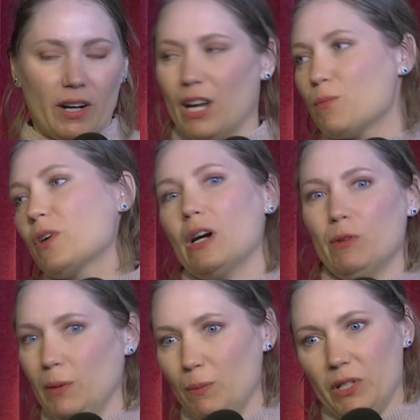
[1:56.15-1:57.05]
I
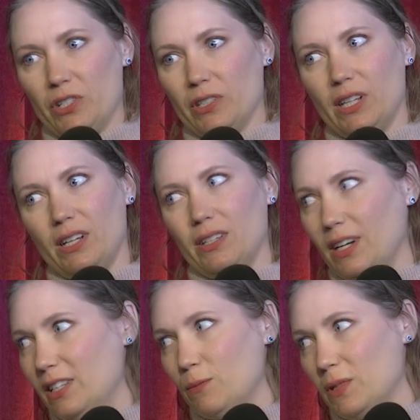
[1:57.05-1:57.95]
probably butchered that, you
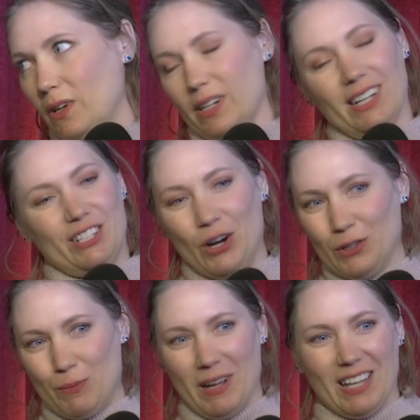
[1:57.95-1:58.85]
guys. I'm sorry. I don't
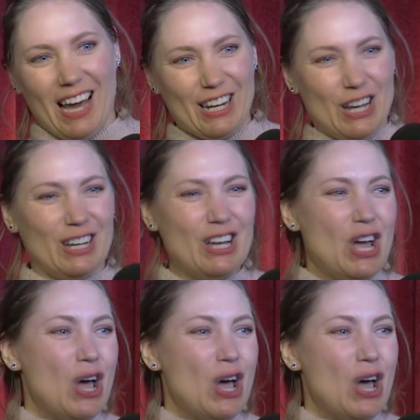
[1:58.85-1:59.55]
speak Latin.